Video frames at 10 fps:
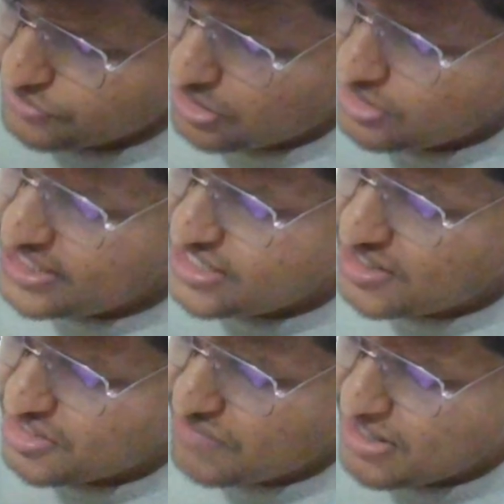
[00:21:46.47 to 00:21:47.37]

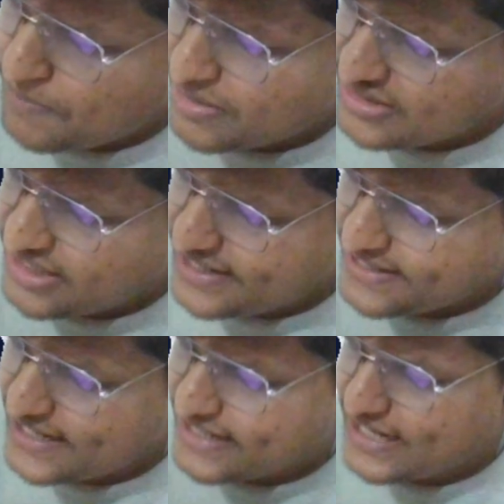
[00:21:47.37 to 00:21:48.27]
legal
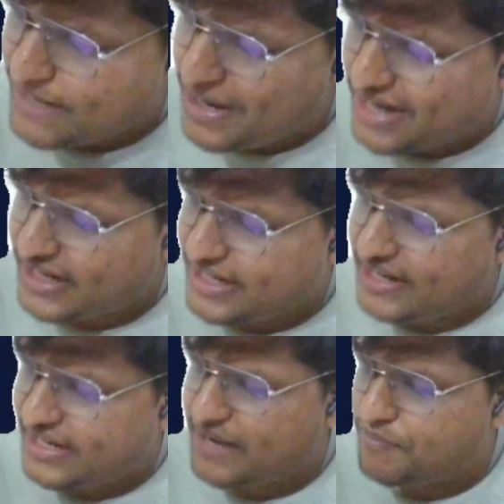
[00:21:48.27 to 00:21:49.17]
12%, sales and
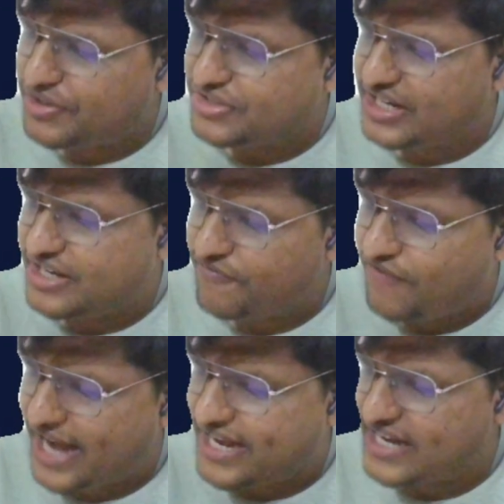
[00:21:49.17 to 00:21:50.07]
marketing 10%,
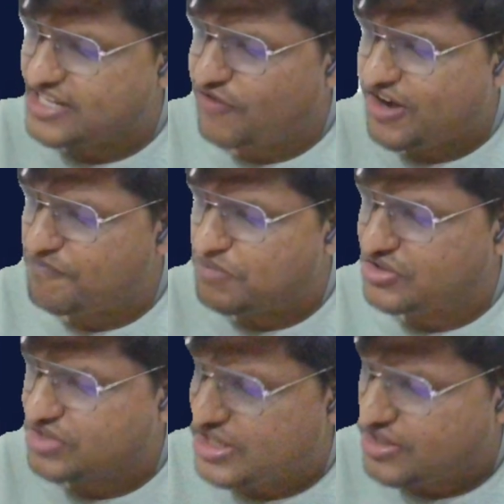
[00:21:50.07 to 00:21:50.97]
finance
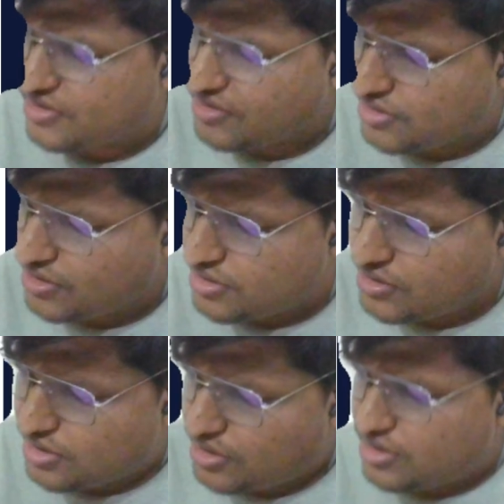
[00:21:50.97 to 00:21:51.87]
5%,
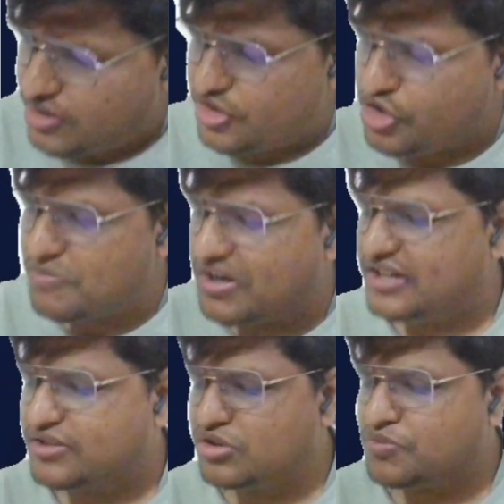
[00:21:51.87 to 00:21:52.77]
human
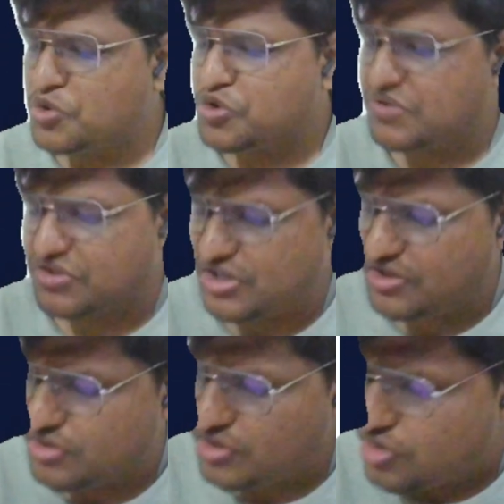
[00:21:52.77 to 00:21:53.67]
resource
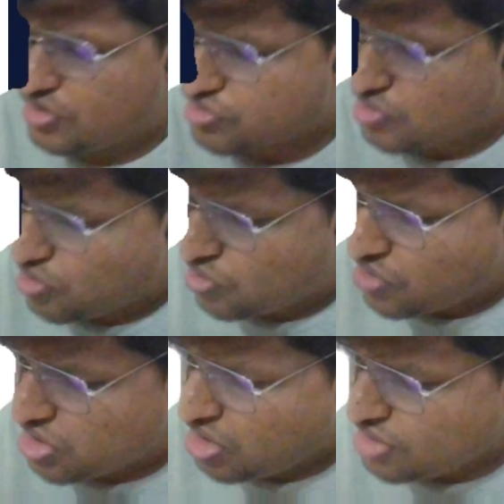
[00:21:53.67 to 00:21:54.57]
4%. So
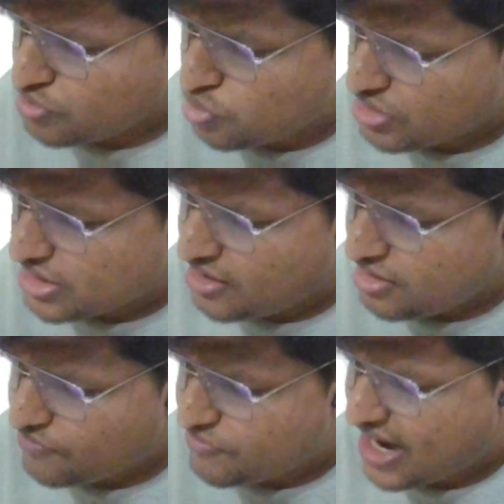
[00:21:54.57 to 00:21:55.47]
overall
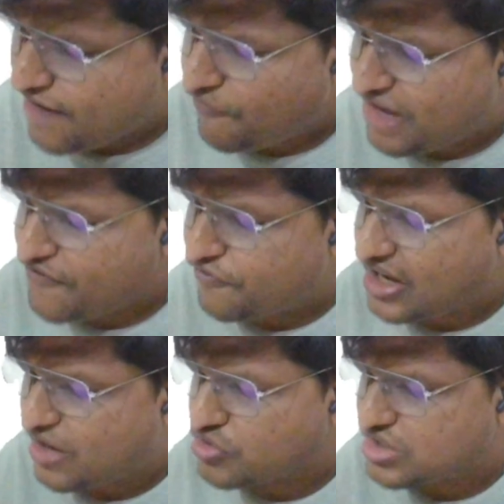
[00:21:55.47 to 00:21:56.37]
total we have
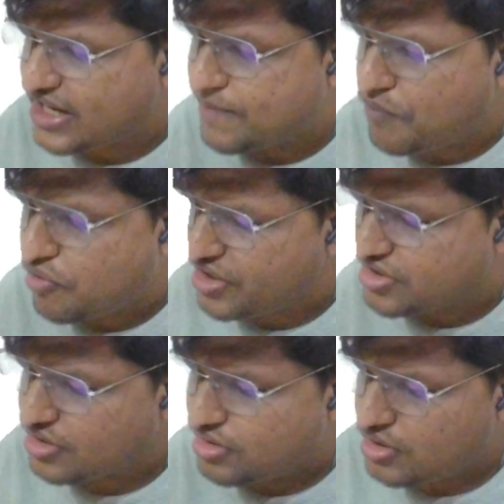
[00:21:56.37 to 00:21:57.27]
5,000 employees.